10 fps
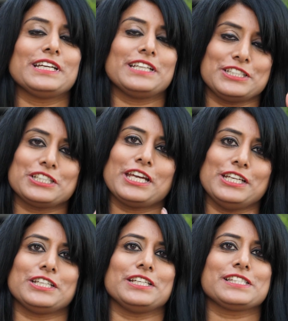said
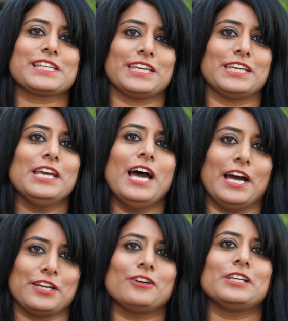education is key,
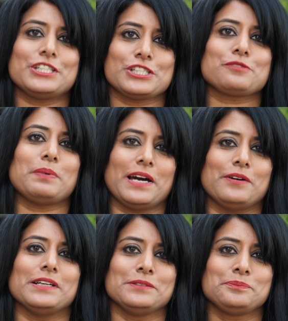and knowledge is
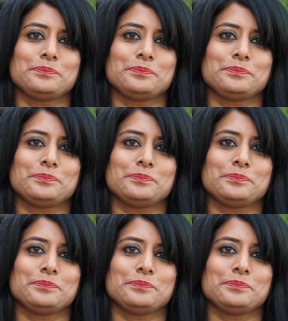power.